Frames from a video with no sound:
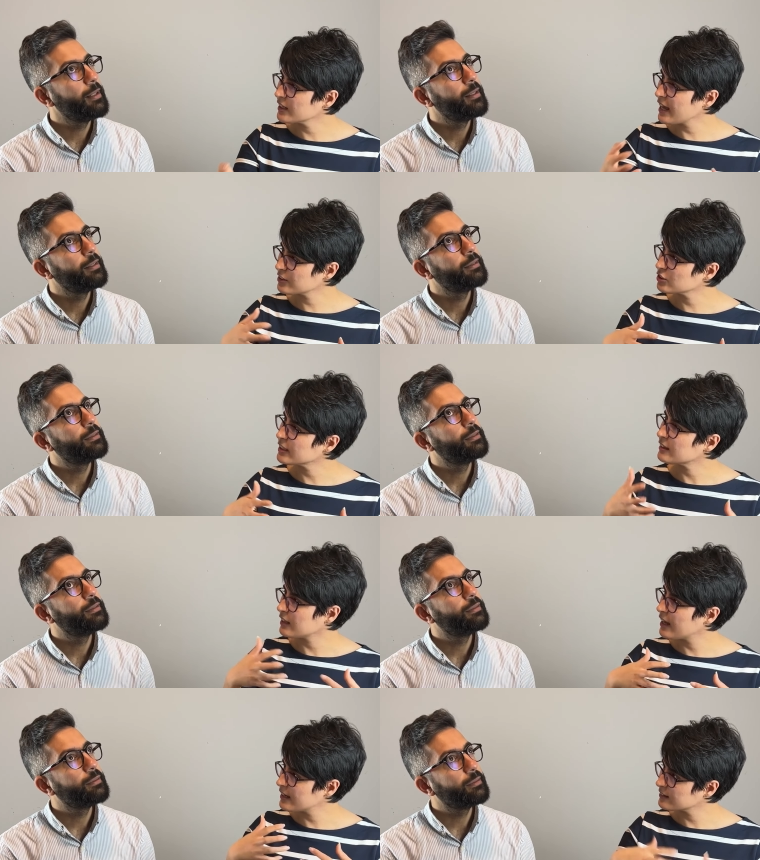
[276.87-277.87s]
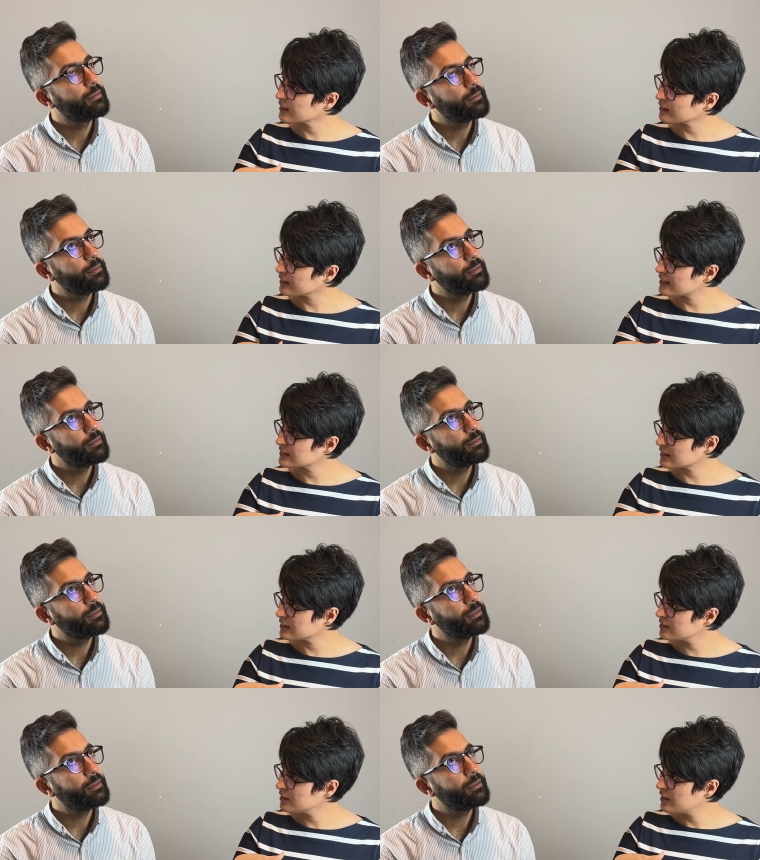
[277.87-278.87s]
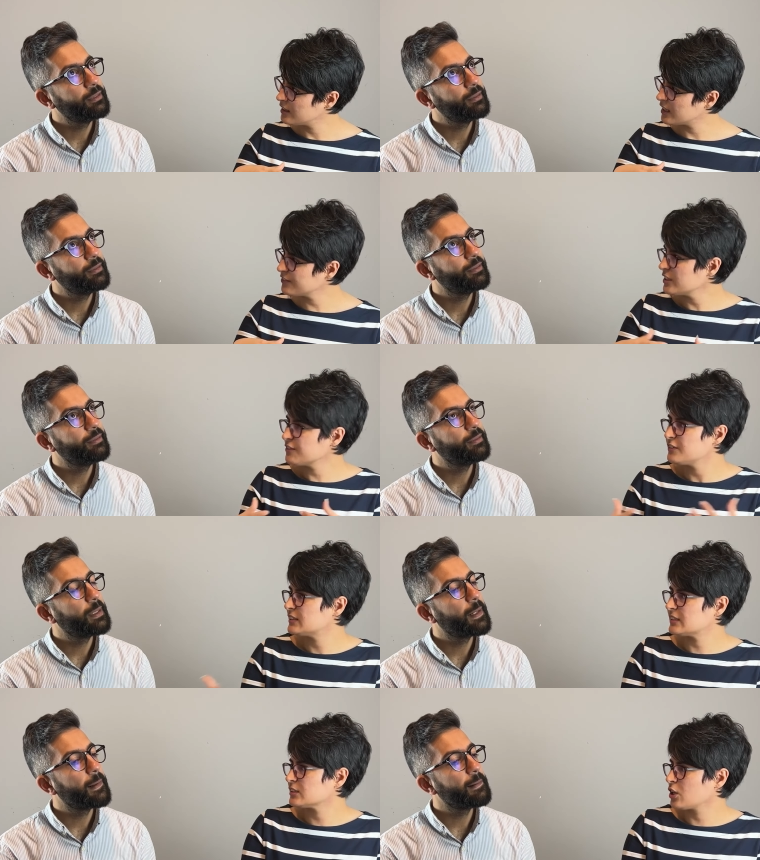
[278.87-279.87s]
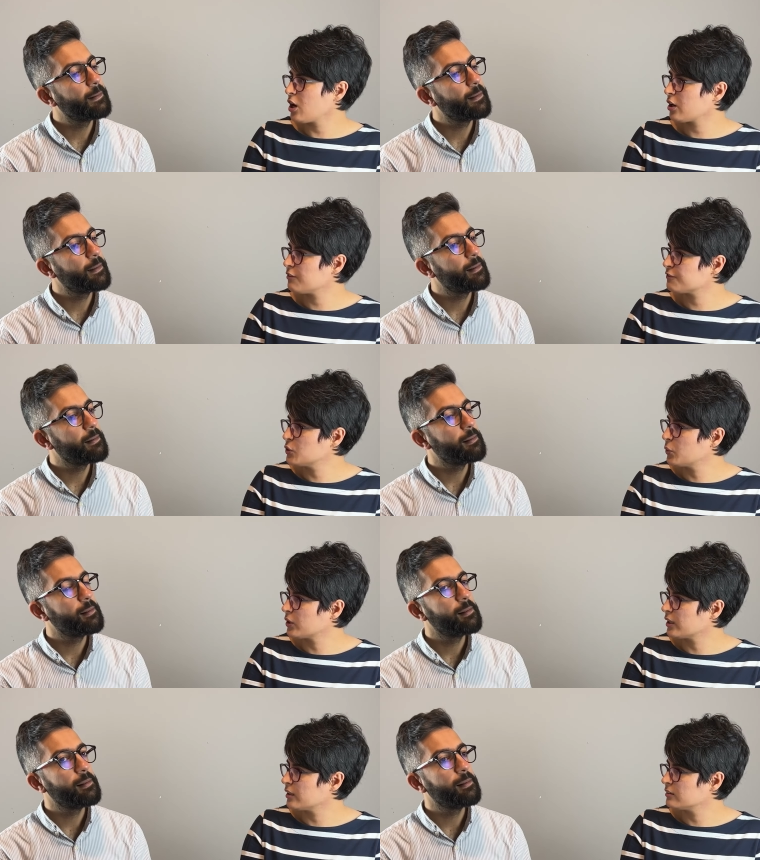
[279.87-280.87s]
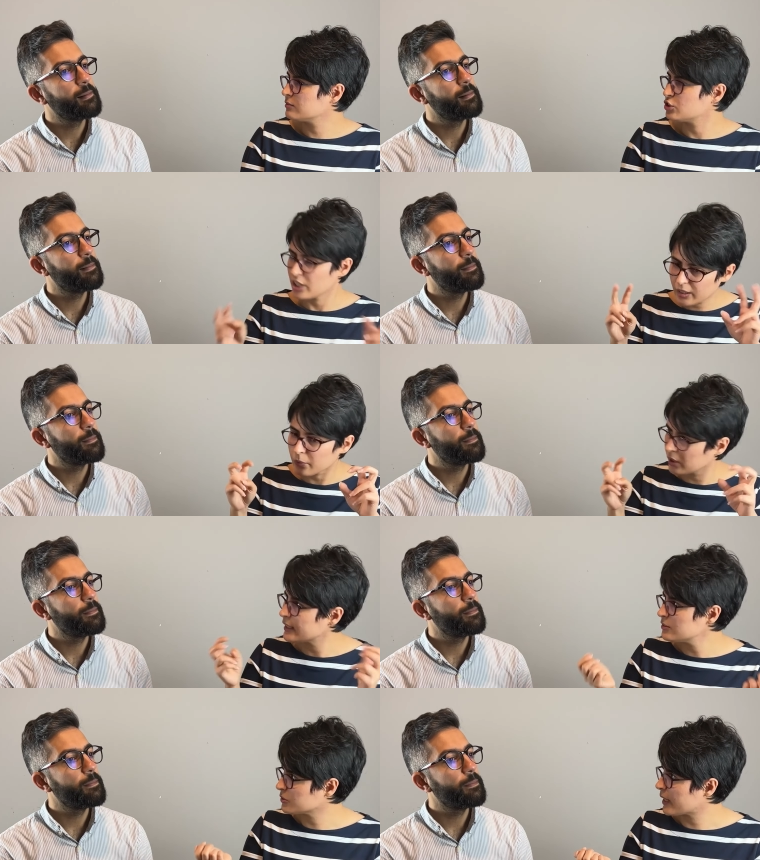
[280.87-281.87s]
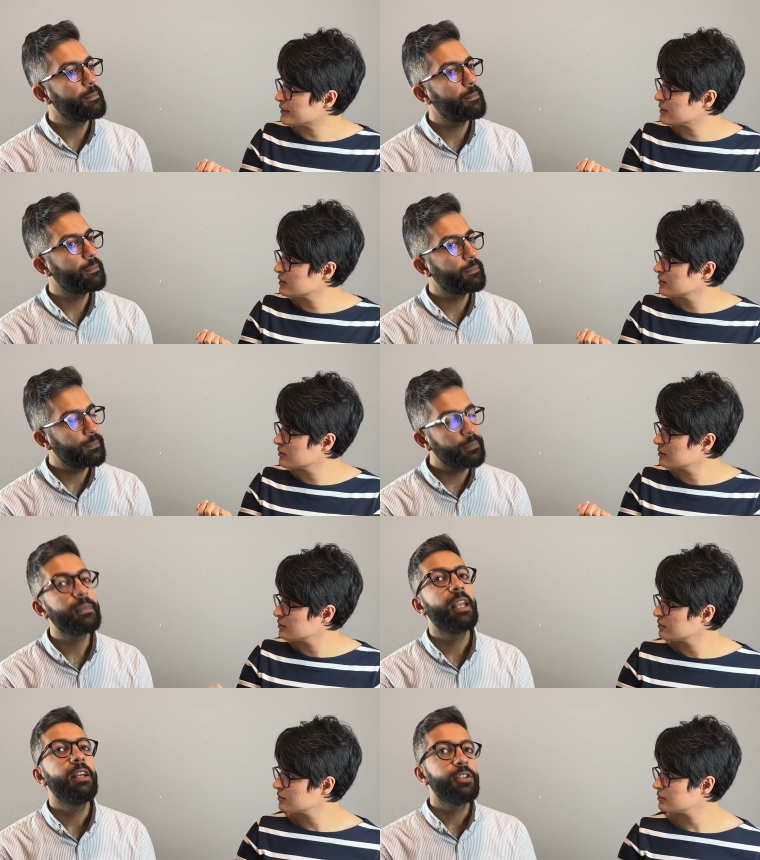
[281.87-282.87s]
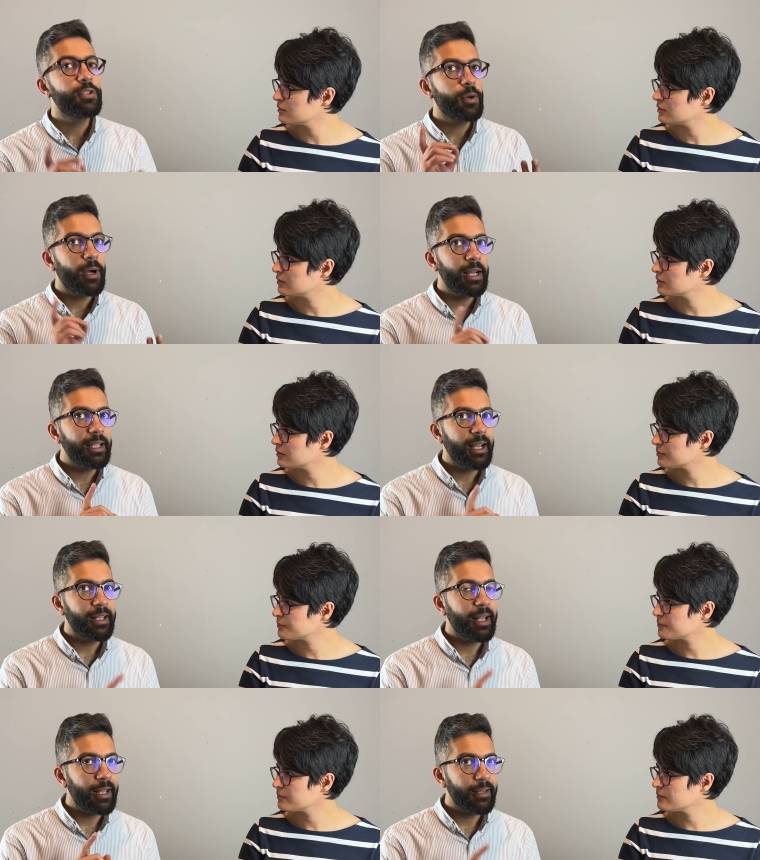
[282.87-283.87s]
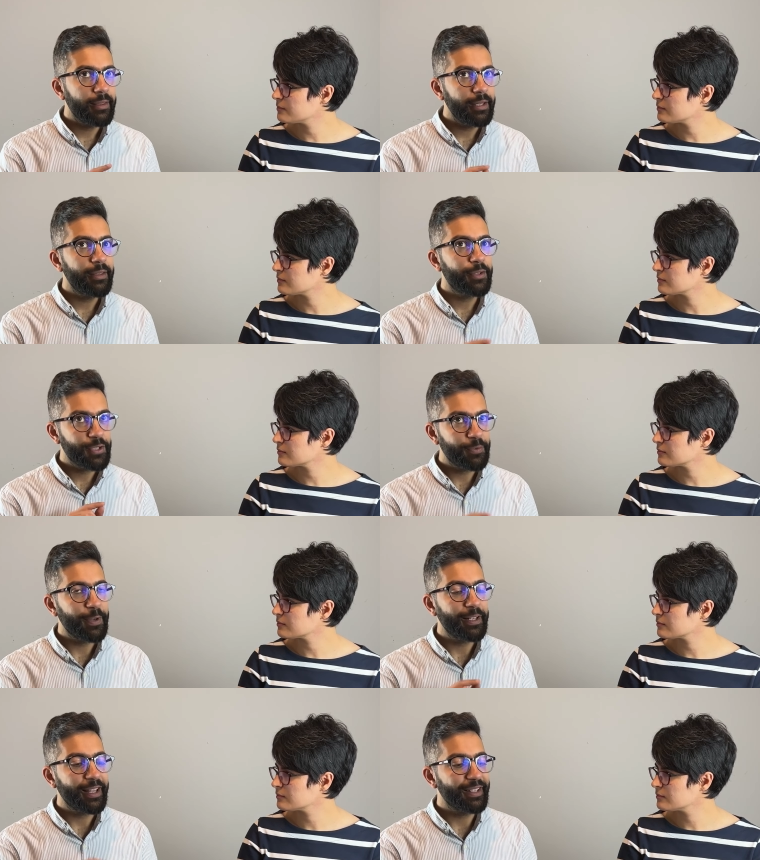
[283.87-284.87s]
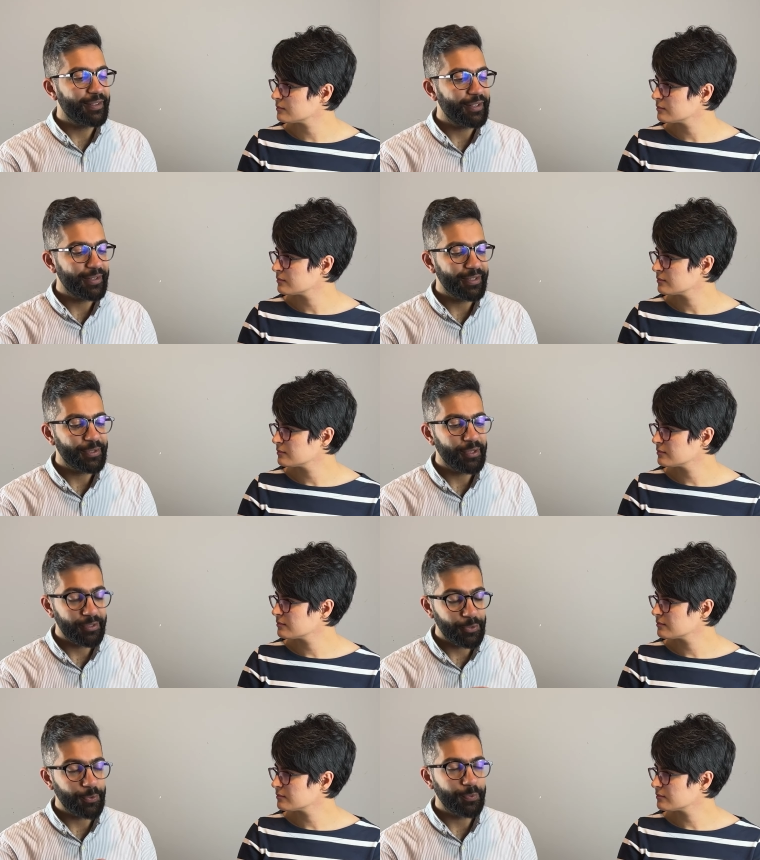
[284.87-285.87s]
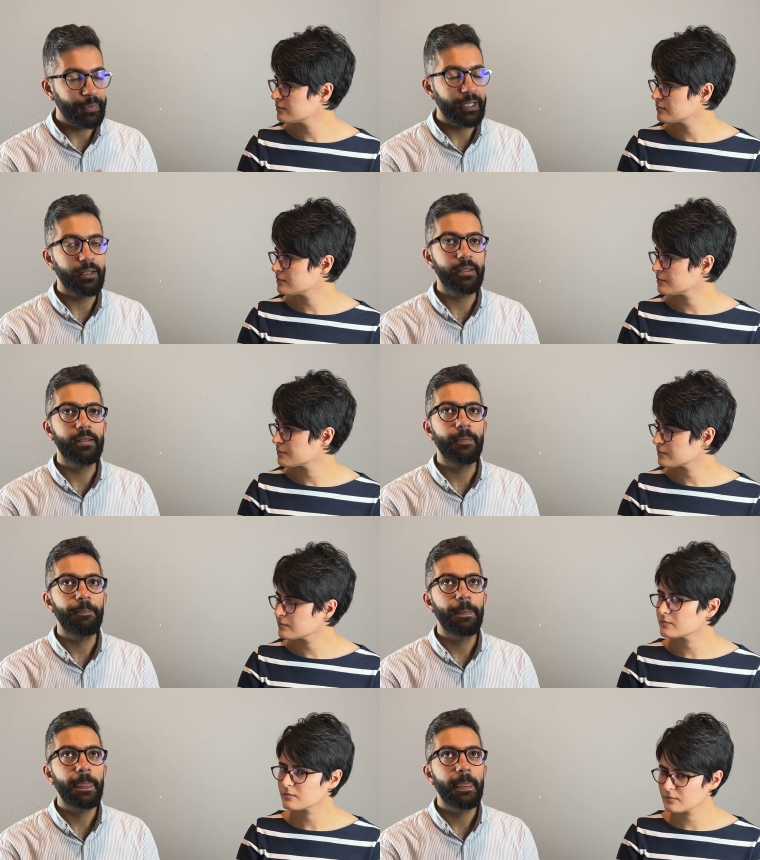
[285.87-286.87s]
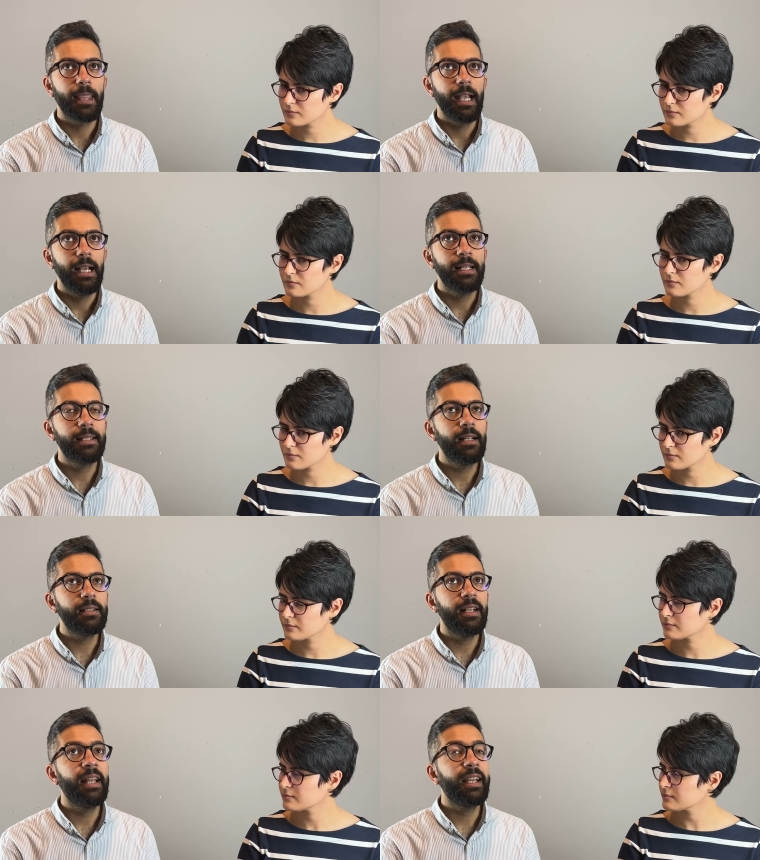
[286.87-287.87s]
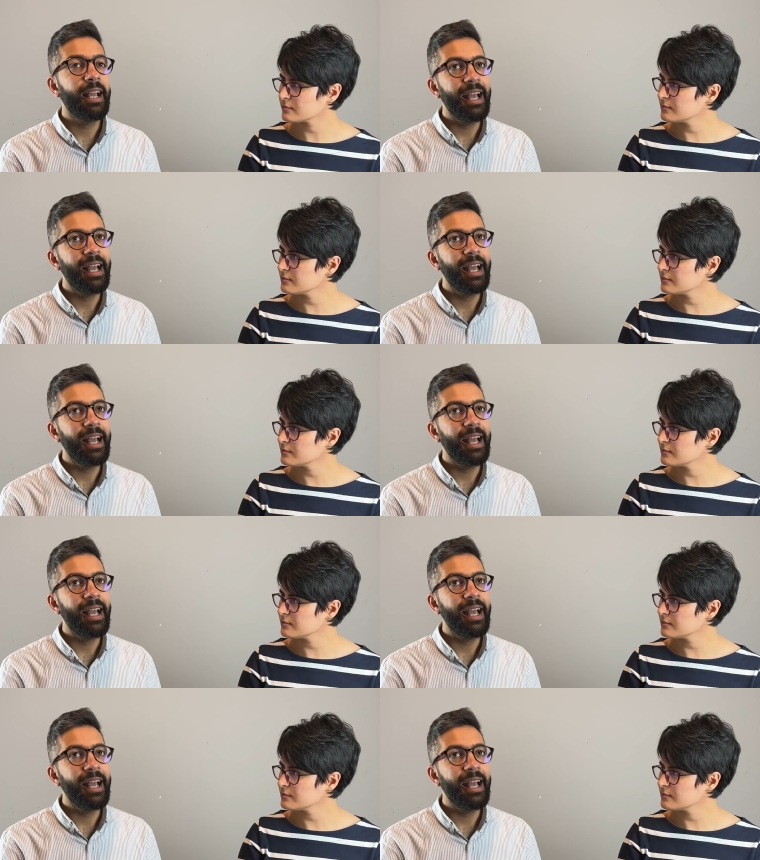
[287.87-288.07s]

Speaker 1: actually like that lesson even if it is not of your general interest
Speaker 2: so I, I, I think there's a fine line there that uh, too, because it's not like